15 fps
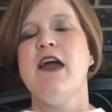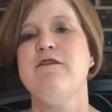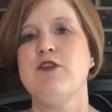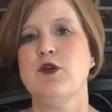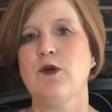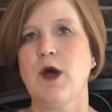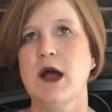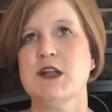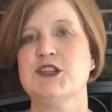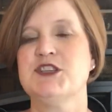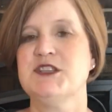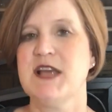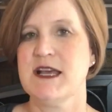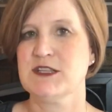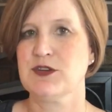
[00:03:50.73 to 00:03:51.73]
if you
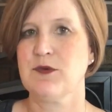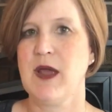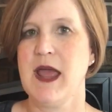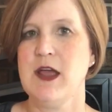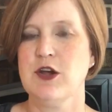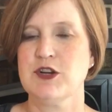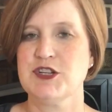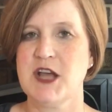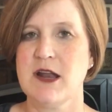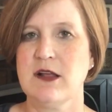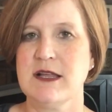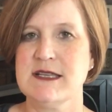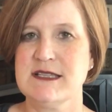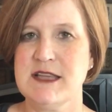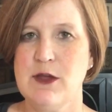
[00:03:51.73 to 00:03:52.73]
watched Desiree, her channel
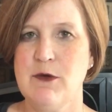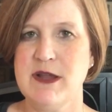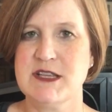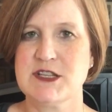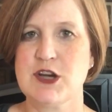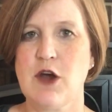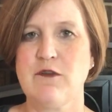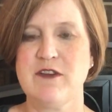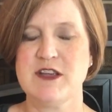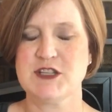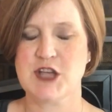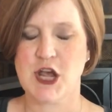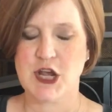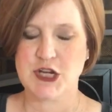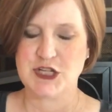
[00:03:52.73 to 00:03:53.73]
is Seaweed Starfish,
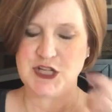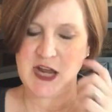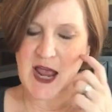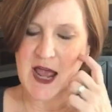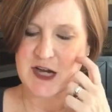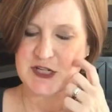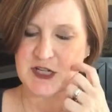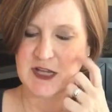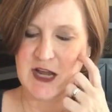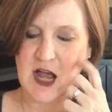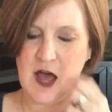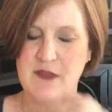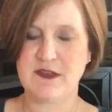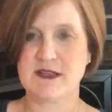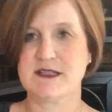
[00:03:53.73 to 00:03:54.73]
she actually
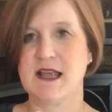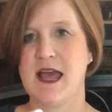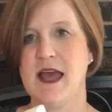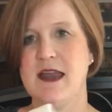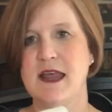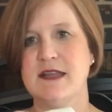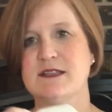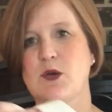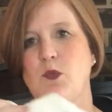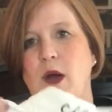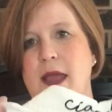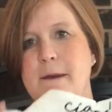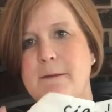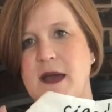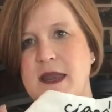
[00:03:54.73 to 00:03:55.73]
got this in. It's a
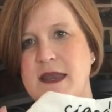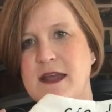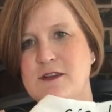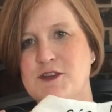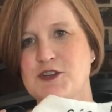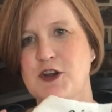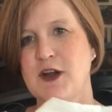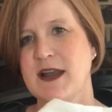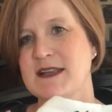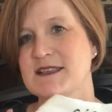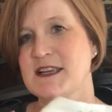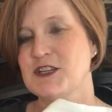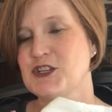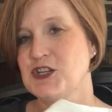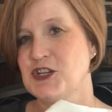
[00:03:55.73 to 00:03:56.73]
white button-down shirt, and it
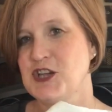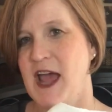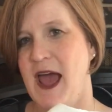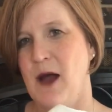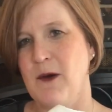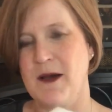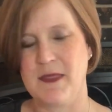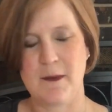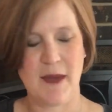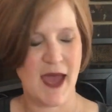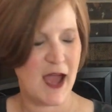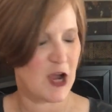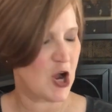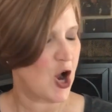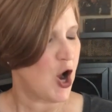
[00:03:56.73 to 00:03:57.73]
says chow on the
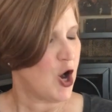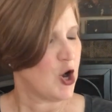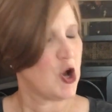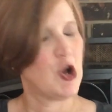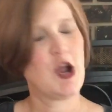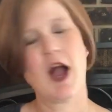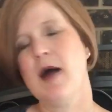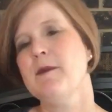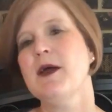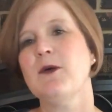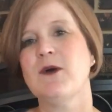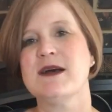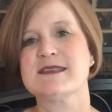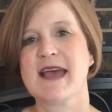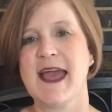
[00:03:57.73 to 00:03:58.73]
back. Her comment
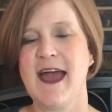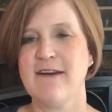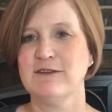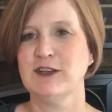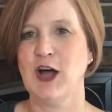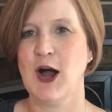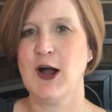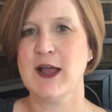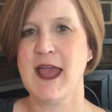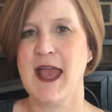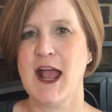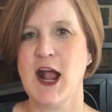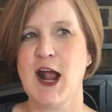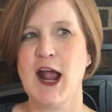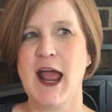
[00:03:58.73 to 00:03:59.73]
was, I have long
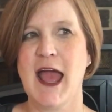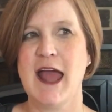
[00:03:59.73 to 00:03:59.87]
hair,